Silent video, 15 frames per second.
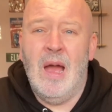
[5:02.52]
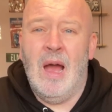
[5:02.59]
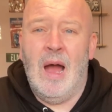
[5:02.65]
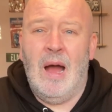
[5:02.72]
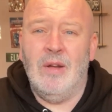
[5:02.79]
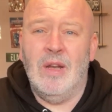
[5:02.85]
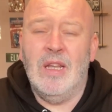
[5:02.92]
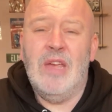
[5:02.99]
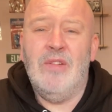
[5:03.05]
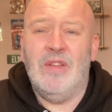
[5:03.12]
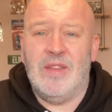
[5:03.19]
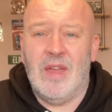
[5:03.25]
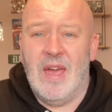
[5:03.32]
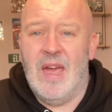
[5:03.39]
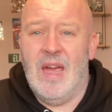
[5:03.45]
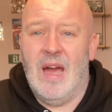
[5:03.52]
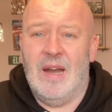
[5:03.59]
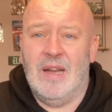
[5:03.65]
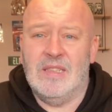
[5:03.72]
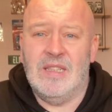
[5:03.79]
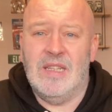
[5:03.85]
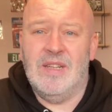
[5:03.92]
I'm going to leave it there, and
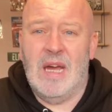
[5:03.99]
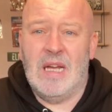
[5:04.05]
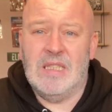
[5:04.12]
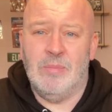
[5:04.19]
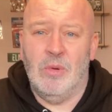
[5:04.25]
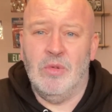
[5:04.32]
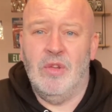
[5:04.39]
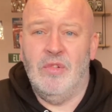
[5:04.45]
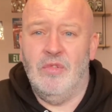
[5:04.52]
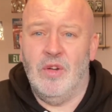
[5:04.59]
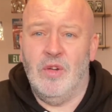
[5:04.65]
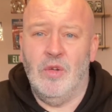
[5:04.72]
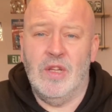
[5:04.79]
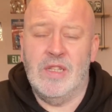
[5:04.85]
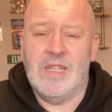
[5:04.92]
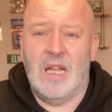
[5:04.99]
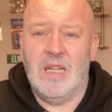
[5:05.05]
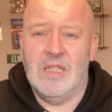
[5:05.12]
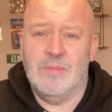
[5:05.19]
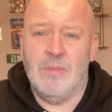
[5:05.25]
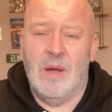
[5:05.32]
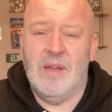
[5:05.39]
I'll see you next month for another
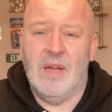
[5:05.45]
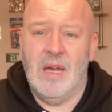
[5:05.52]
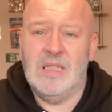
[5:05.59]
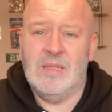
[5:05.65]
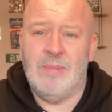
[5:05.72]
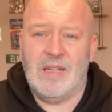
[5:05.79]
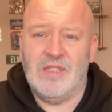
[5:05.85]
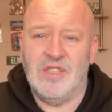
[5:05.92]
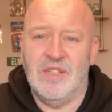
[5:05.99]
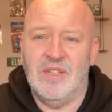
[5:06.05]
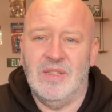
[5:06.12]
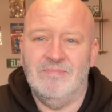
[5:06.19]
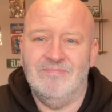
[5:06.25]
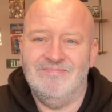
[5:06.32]
Talisman expansion.